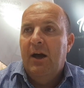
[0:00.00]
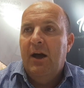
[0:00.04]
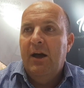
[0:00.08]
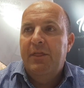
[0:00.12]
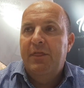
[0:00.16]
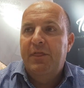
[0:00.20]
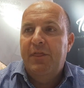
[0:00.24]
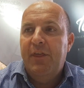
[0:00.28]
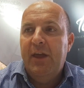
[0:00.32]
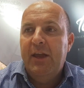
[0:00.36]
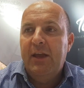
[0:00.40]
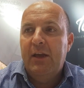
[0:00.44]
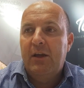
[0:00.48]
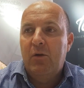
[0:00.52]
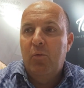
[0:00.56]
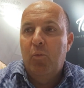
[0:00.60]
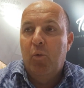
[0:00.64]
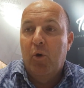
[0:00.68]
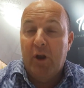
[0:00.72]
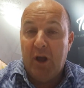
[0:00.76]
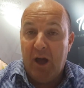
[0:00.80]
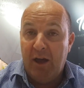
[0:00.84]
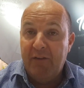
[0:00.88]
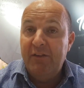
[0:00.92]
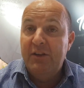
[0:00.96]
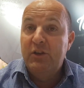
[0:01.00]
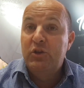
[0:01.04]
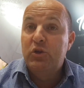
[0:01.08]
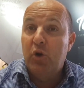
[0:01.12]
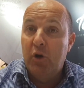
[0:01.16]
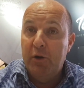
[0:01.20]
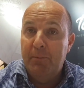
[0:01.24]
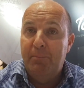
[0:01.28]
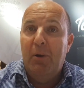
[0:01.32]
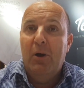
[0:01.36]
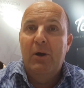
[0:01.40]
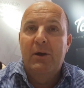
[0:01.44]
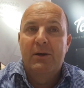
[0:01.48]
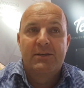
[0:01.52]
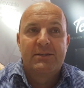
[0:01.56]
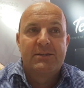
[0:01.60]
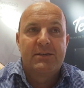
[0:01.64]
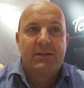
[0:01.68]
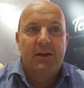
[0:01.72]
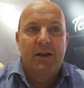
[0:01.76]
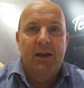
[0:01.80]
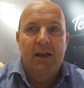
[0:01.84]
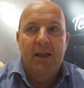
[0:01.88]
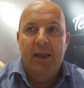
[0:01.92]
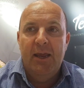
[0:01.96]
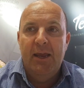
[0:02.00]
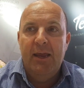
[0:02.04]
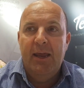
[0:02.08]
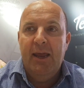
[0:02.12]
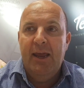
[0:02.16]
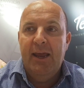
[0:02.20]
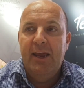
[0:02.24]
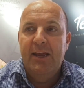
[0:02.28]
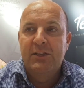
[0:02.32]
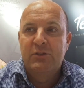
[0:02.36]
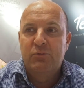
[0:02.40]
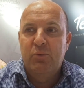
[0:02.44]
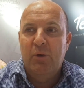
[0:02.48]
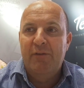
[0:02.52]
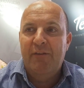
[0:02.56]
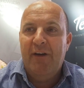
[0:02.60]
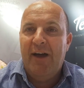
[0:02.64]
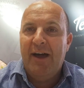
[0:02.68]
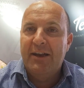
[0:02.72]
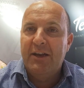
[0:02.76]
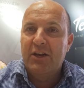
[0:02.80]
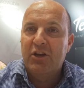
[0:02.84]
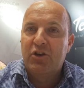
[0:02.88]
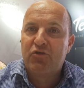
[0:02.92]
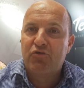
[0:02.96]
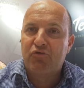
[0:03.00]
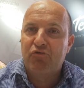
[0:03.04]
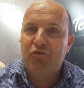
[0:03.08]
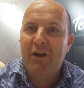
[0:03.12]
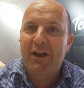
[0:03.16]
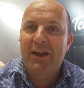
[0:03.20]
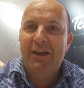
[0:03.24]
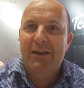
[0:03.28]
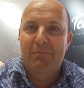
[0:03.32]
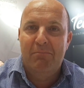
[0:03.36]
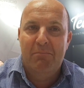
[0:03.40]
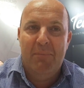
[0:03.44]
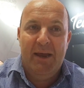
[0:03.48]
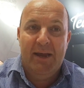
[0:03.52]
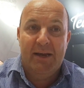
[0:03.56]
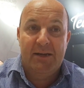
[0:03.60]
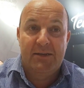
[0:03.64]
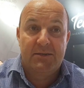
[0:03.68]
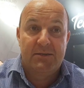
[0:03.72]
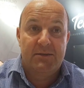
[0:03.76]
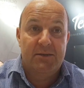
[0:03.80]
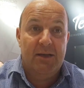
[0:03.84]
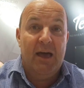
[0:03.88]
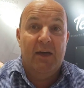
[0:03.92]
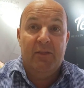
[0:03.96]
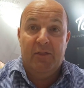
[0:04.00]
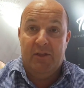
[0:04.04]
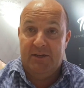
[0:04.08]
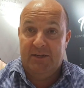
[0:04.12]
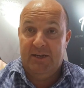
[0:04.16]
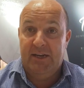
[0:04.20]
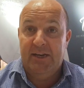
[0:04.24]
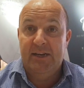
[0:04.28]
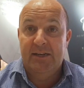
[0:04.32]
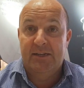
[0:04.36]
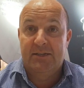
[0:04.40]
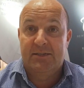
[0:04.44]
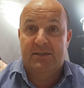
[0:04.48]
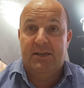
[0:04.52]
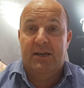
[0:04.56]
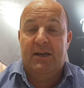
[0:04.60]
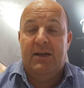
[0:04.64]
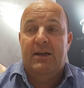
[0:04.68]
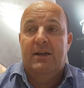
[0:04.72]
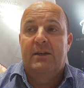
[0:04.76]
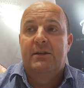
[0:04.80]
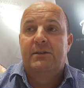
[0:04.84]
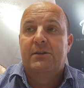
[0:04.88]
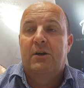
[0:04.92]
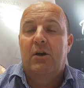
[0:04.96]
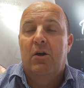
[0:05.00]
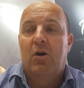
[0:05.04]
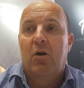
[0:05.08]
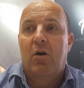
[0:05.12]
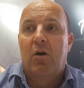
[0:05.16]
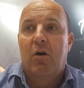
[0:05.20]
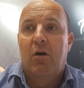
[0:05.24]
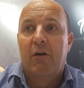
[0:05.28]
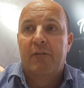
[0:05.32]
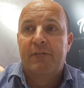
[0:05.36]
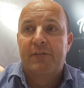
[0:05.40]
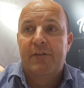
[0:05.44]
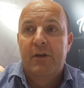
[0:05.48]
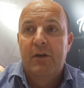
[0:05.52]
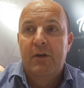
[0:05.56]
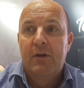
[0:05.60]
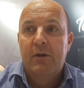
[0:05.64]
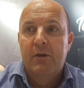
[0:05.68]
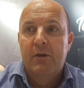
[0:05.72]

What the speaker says: I think what I've enjoyed personally is we've had a great mix at the Teads stand of